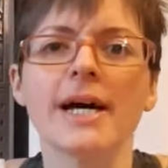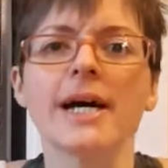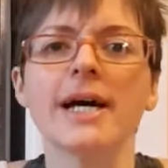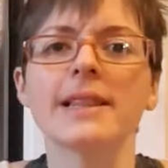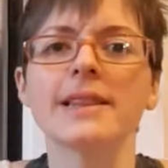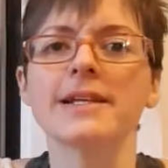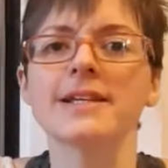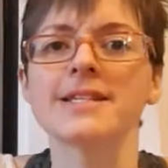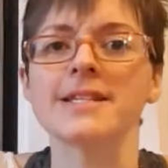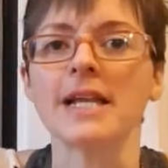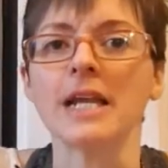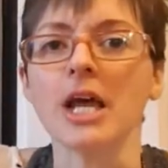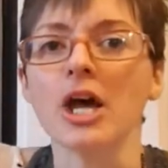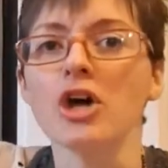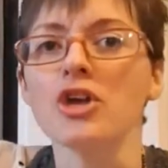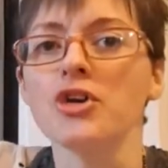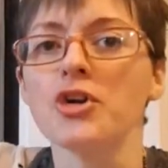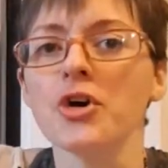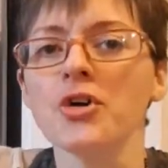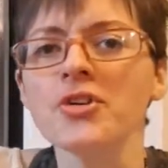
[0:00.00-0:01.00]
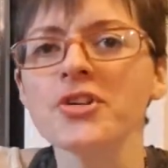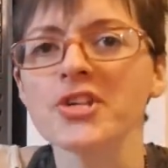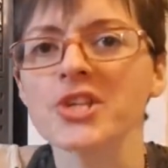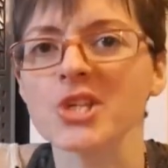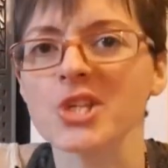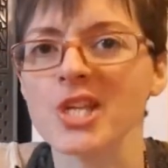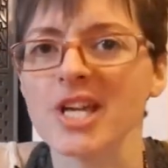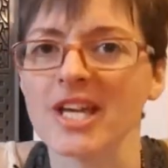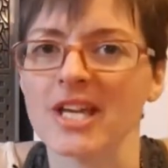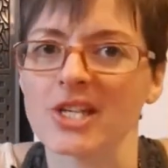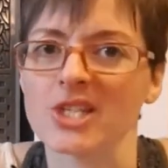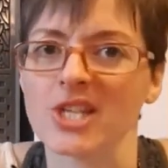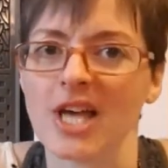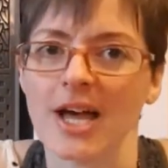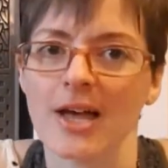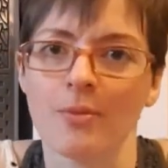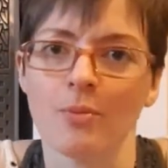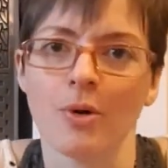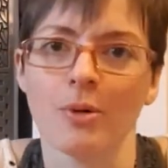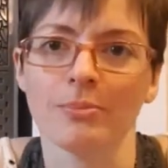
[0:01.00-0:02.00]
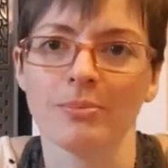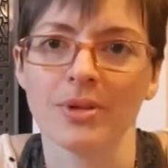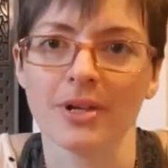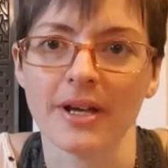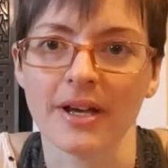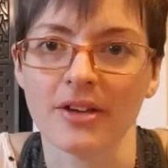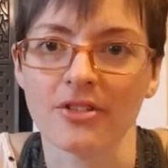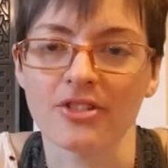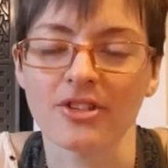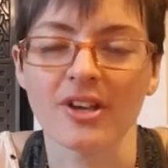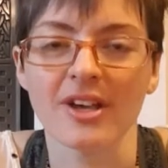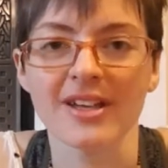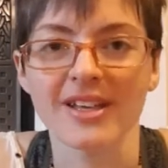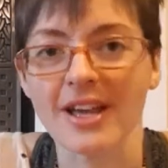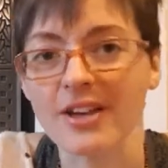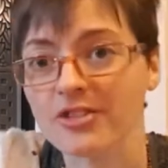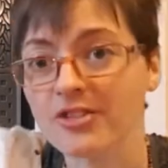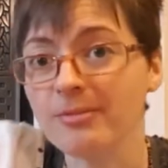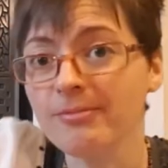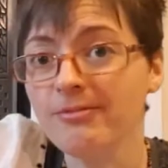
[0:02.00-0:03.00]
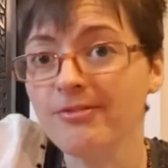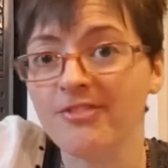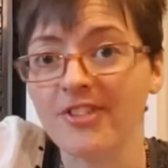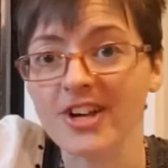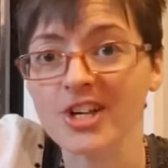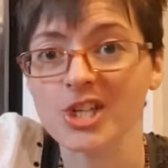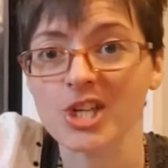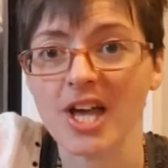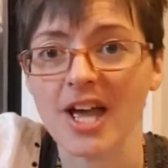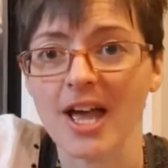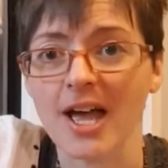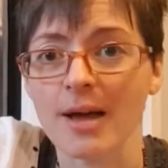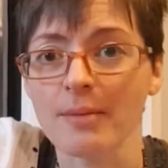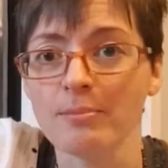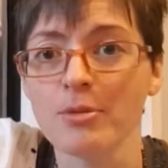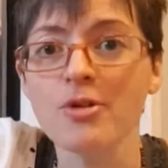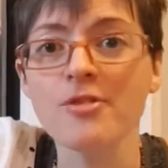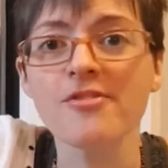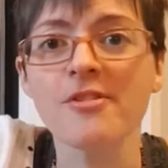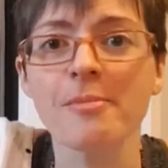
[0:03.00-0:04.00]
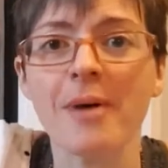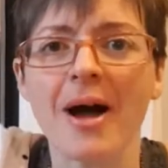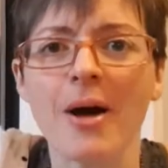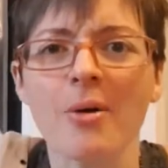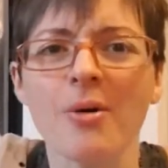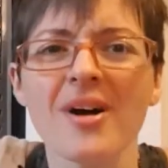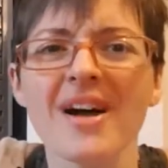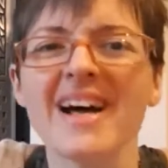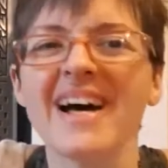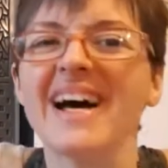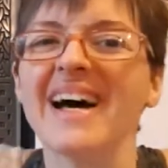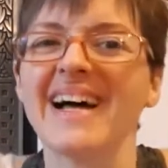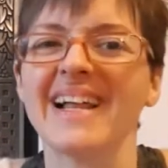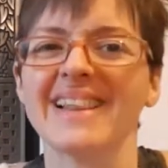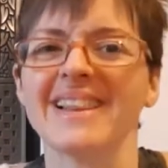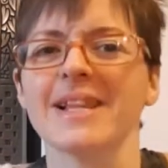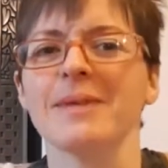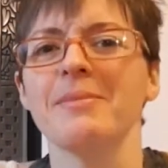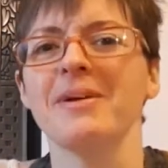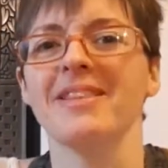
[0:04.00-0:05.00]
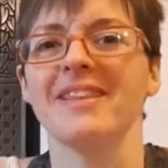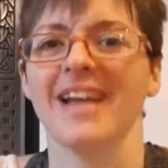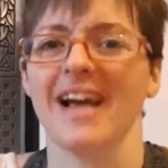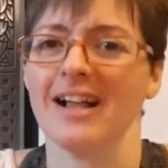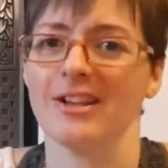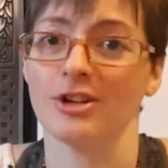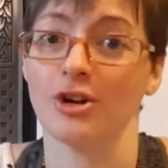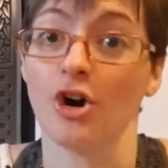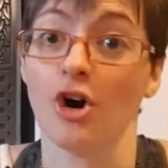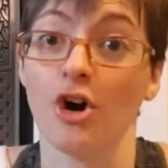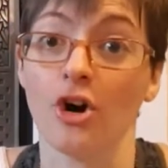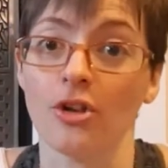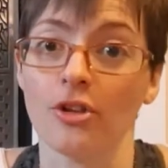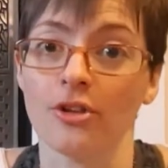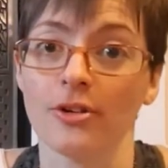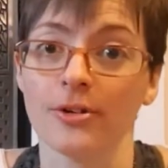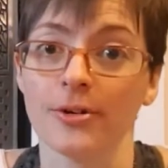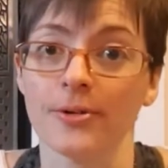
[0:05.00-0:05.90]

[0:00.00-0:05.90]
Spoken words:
And listen, don't stay sat in one place. Get some fresh air, move about, and limit the alcohol.